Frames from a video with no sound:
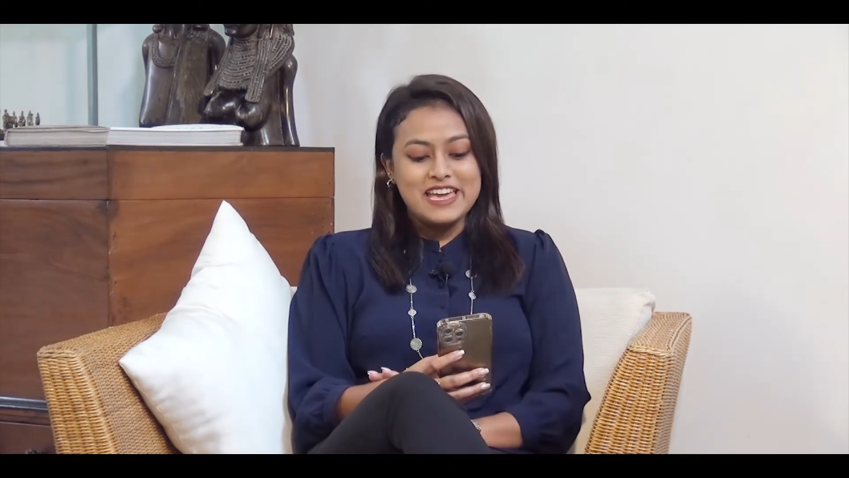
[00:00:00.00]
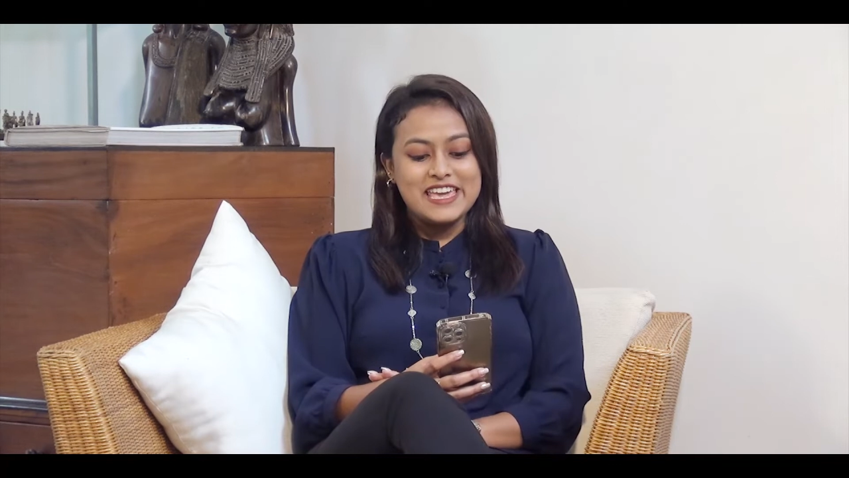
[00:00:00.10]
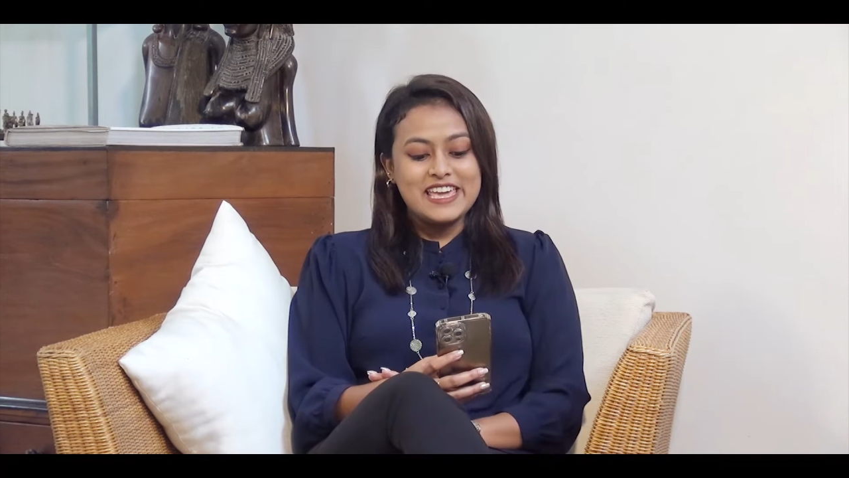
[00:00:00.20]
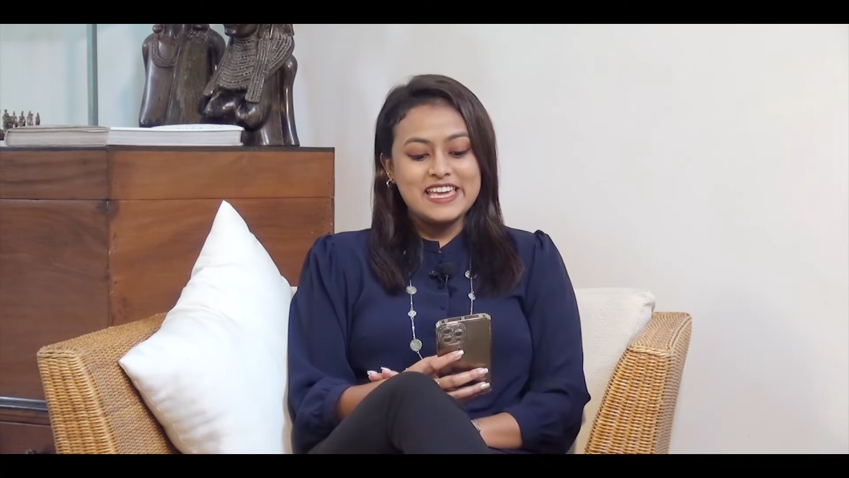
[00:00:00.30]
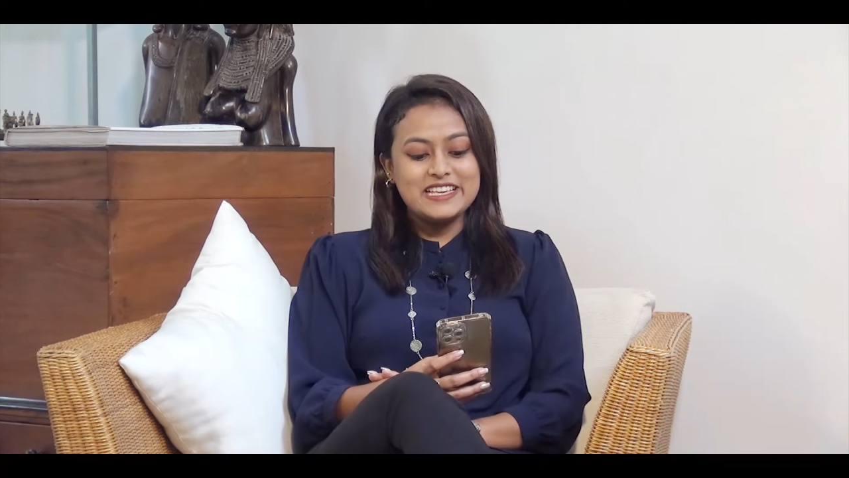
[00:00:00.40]

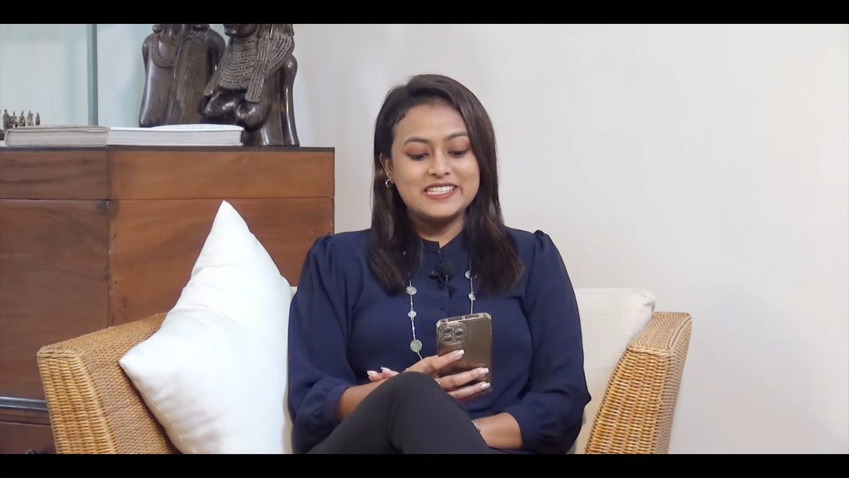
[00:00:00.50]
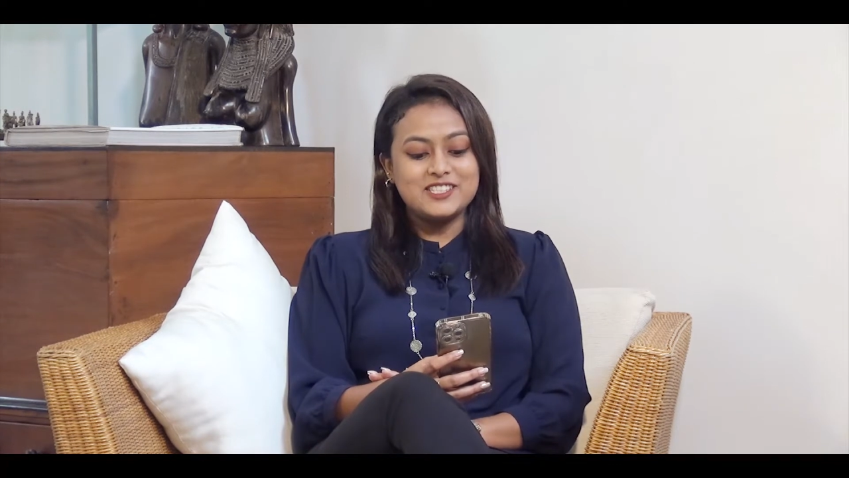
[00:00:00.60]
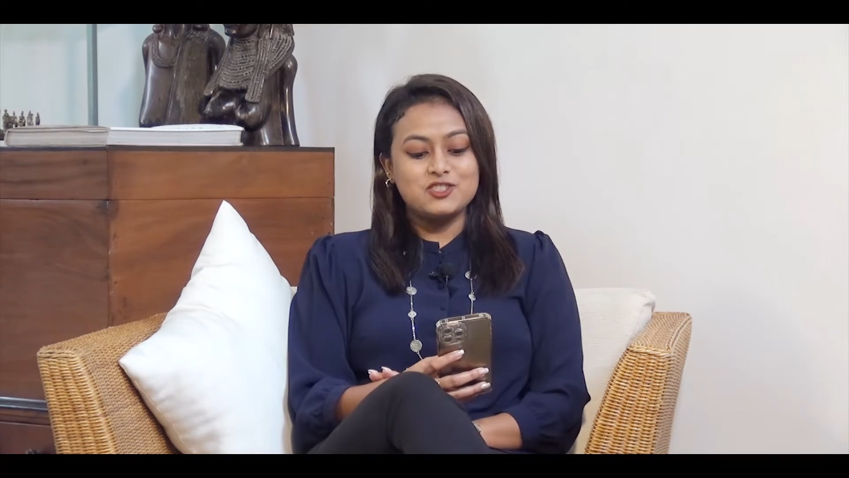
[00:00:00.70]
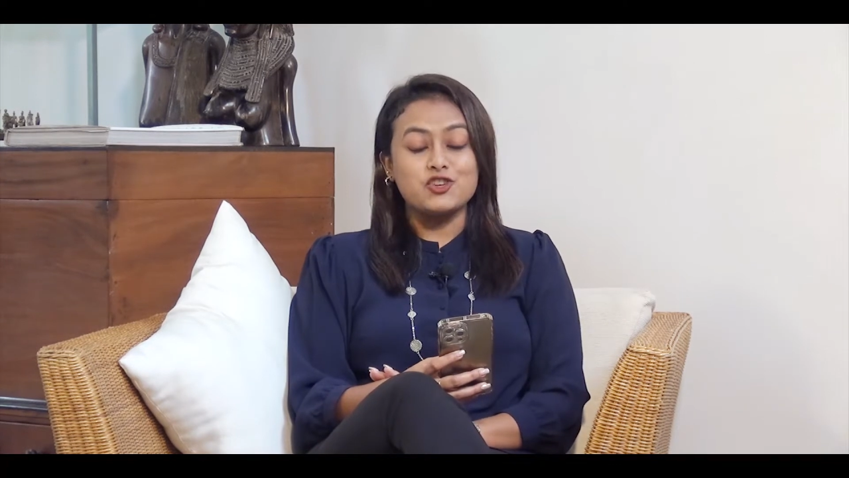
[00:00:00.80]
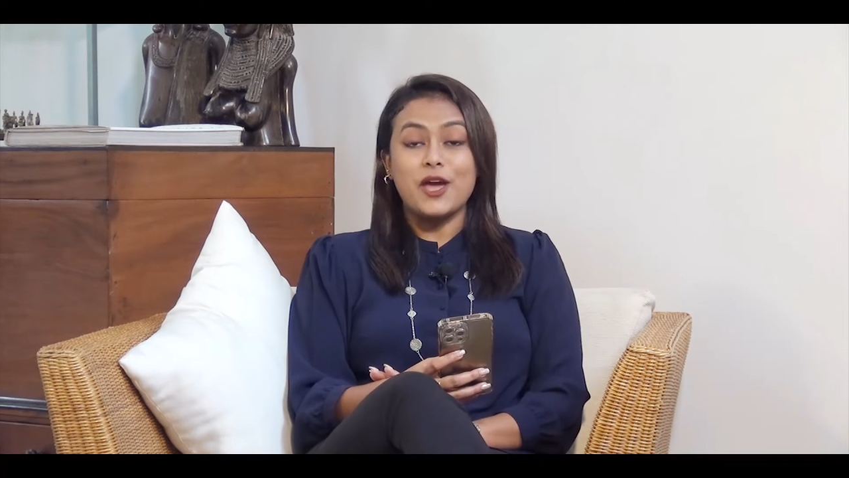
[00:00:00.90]
he is
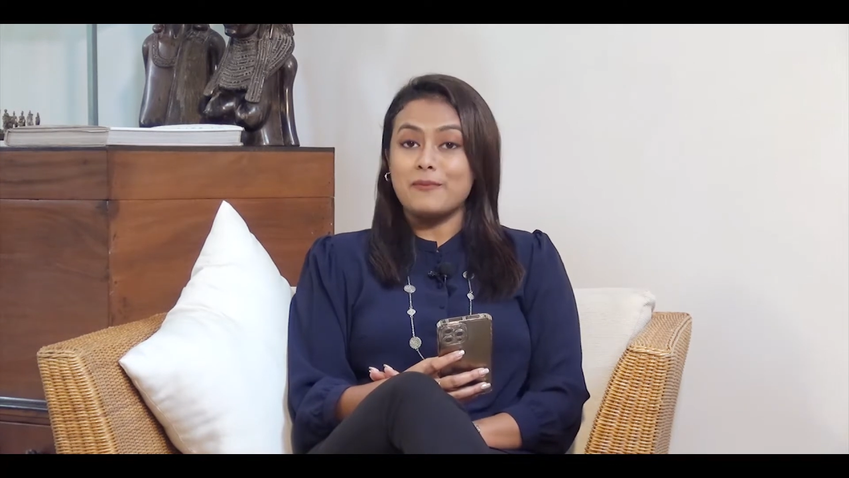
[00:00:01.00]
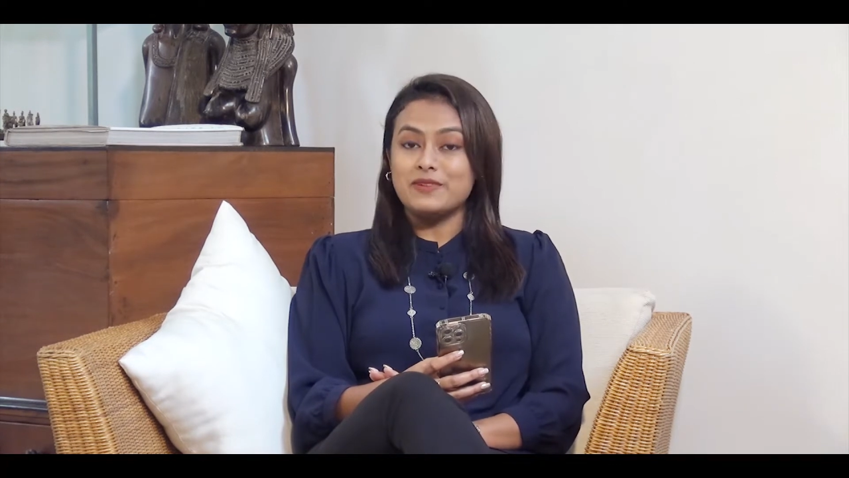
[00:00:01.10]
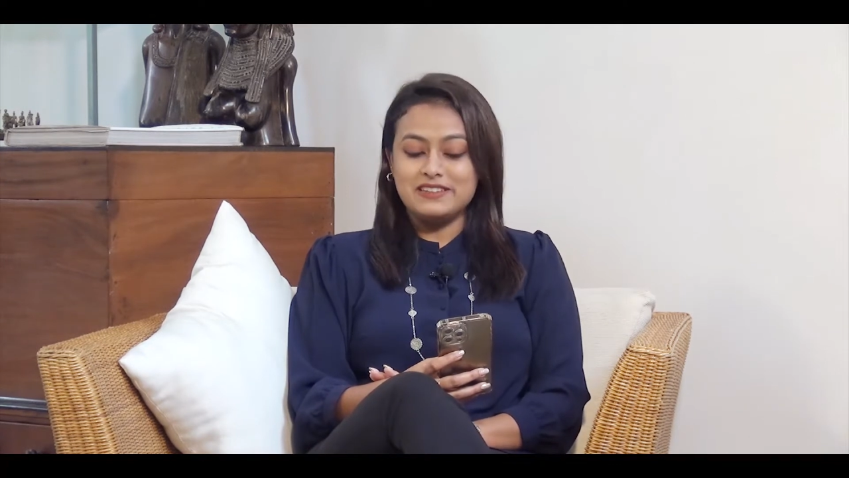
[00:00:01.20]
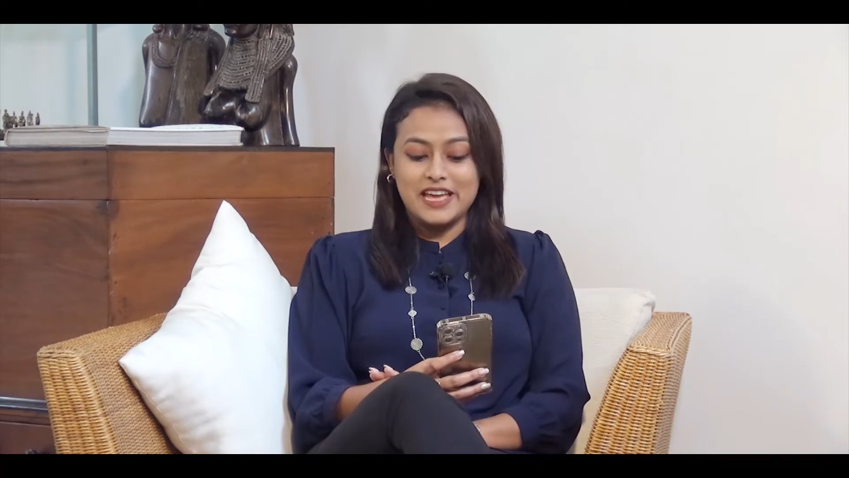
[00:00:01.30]
the chairman